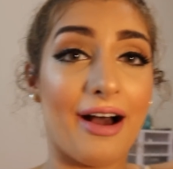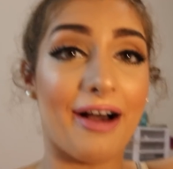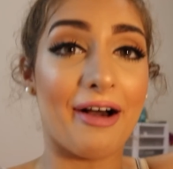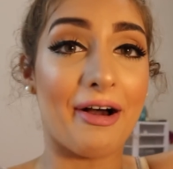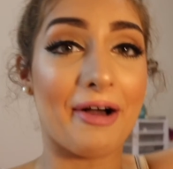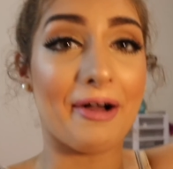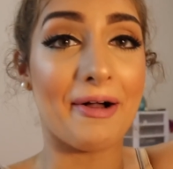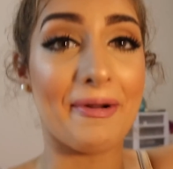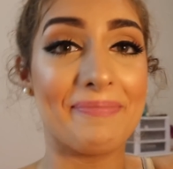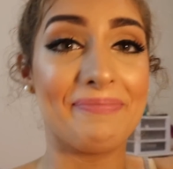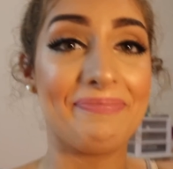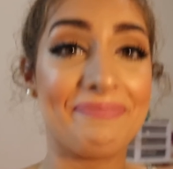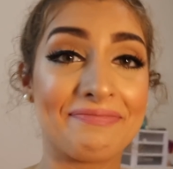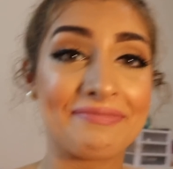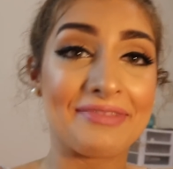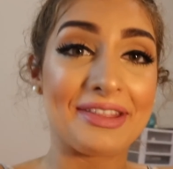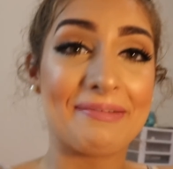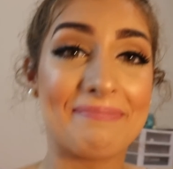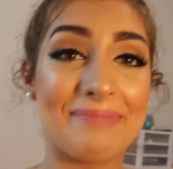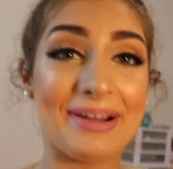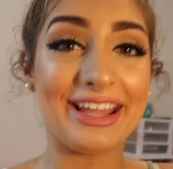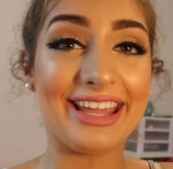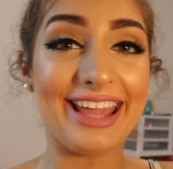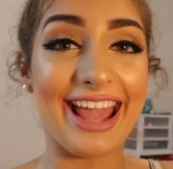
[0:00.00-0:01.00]

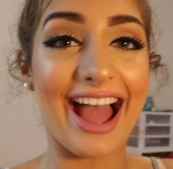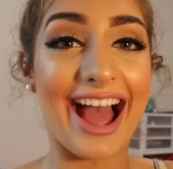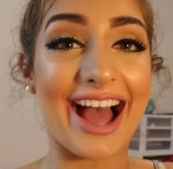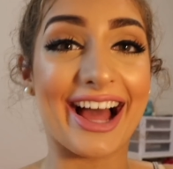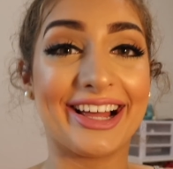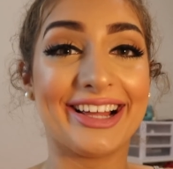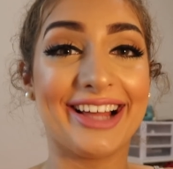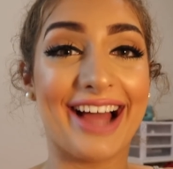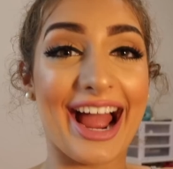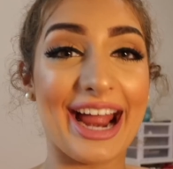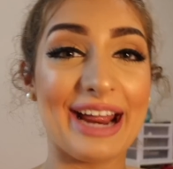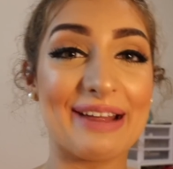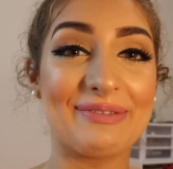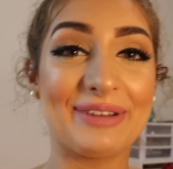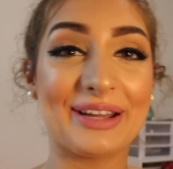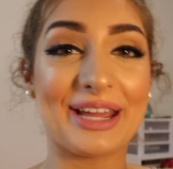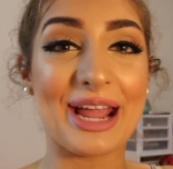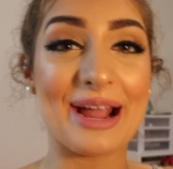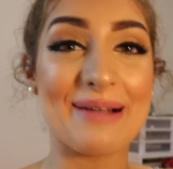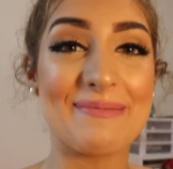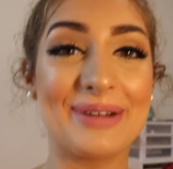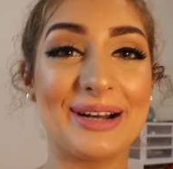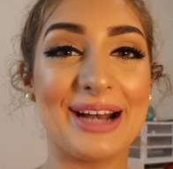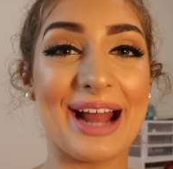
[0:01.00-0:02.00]
But yeah, I have a
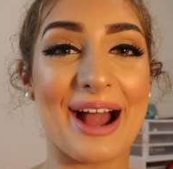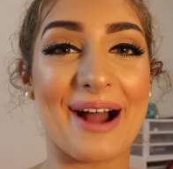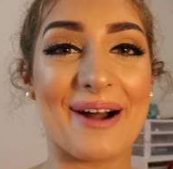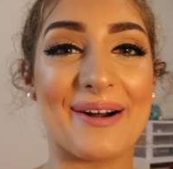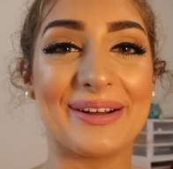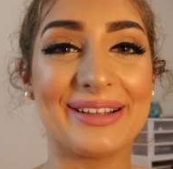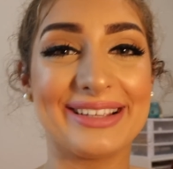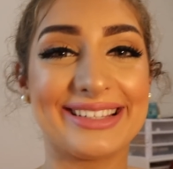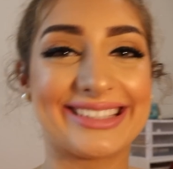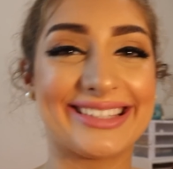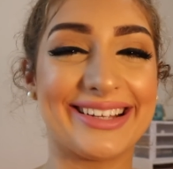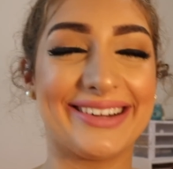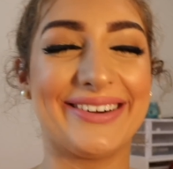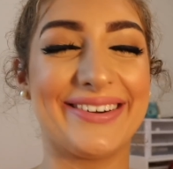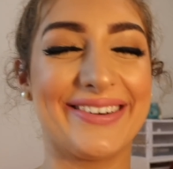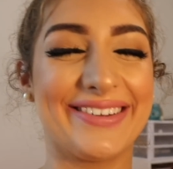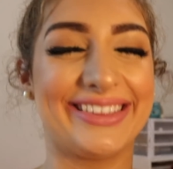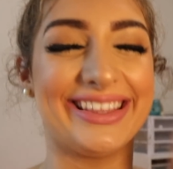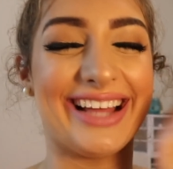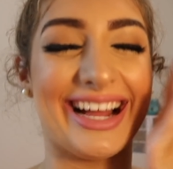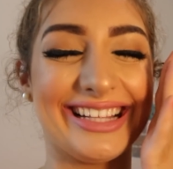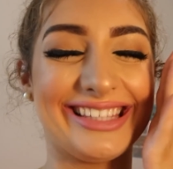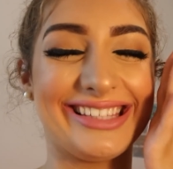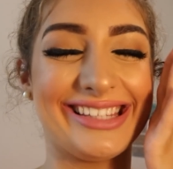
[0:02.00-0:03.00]
camera now, so
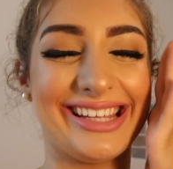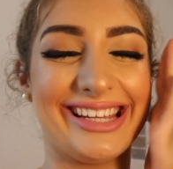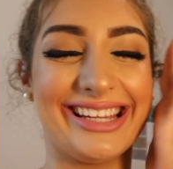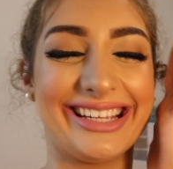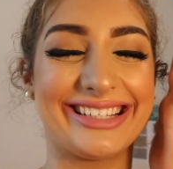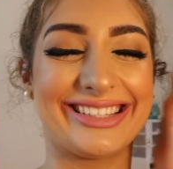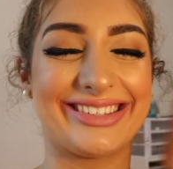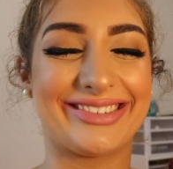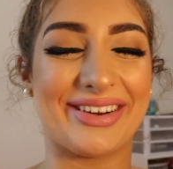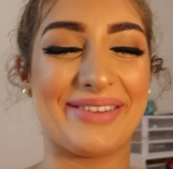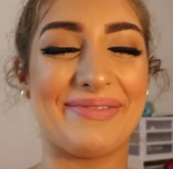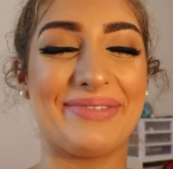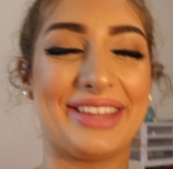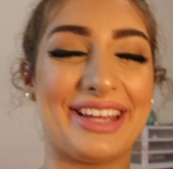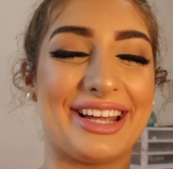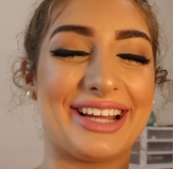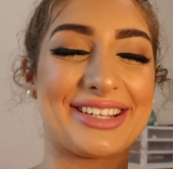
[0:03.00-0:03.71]
that's extremely